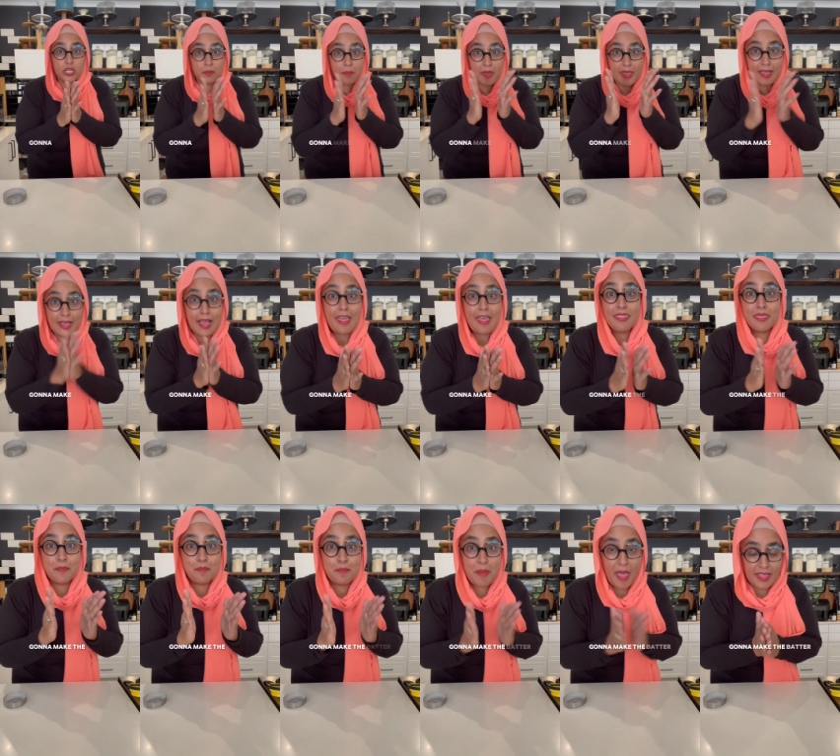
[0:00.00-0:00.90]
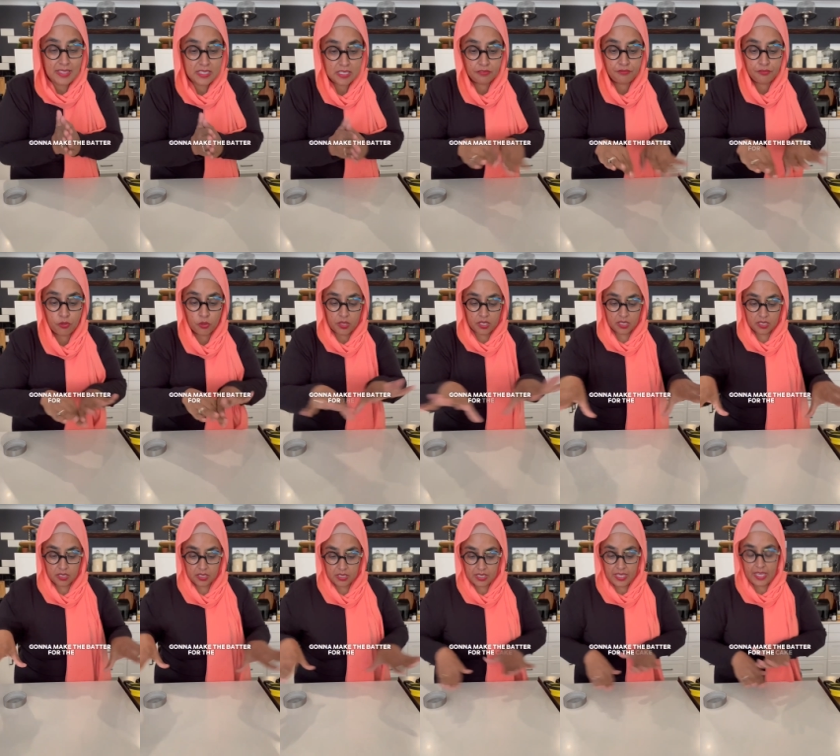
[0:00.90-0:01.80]
to make the batter for
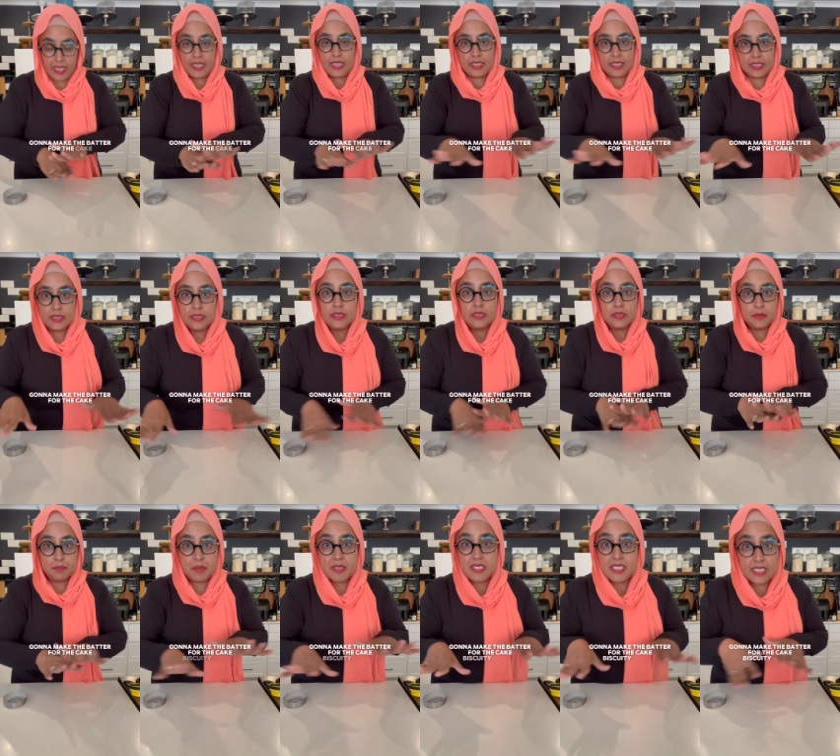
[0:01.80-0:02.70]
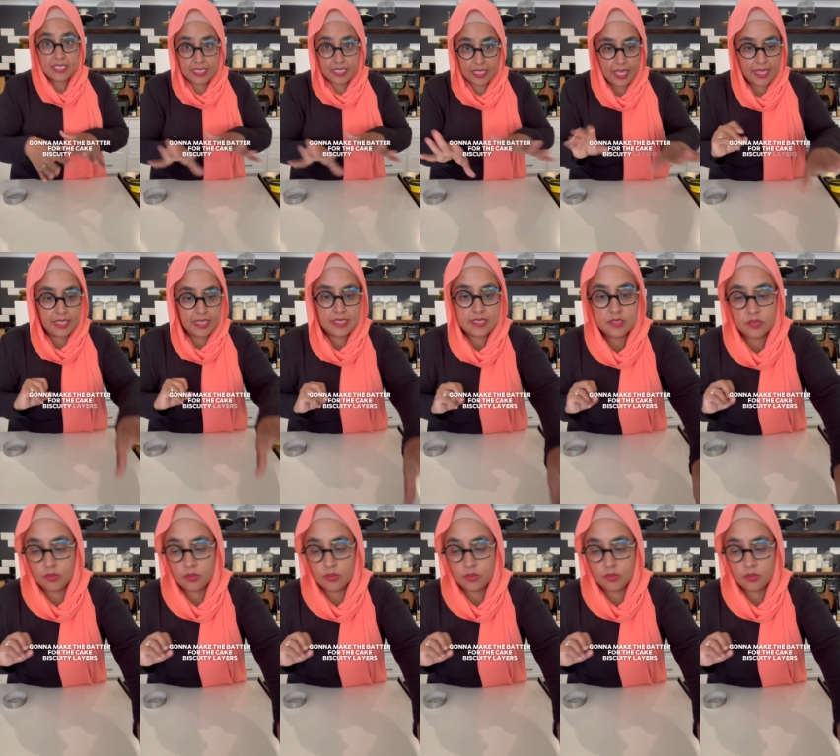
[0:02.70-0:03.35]
the cake biscuity layers.